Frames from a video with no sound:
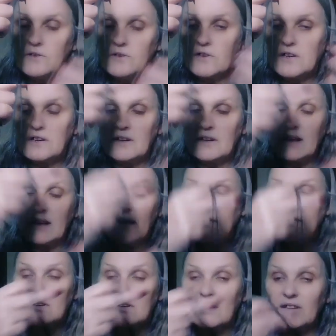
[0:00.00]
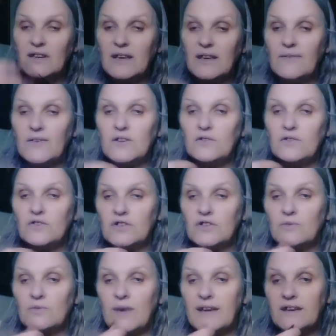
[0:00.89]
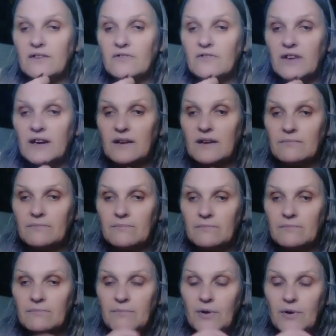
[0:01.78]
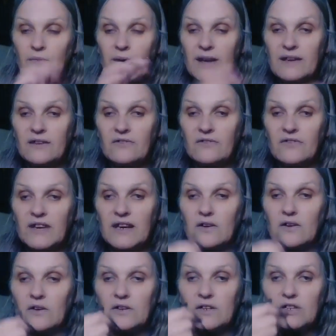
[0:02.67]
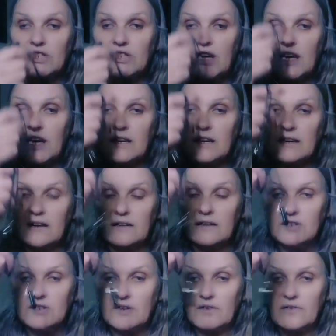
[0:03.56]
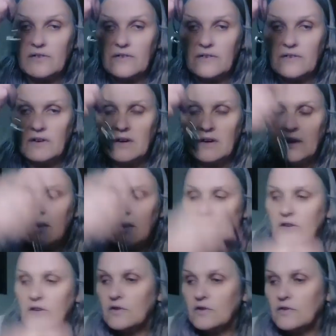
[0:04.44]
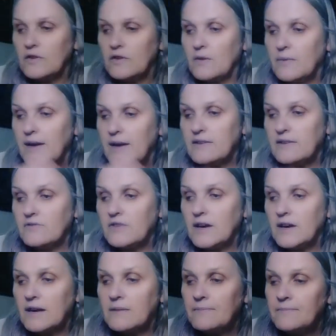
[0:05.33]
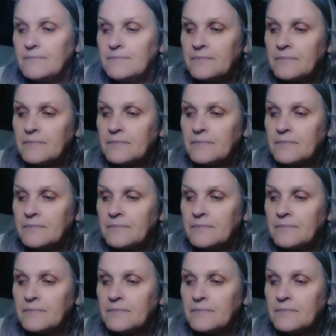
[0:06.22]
You can even use your wedding ring. Put wedding ring on a chain and just use a wedding ring.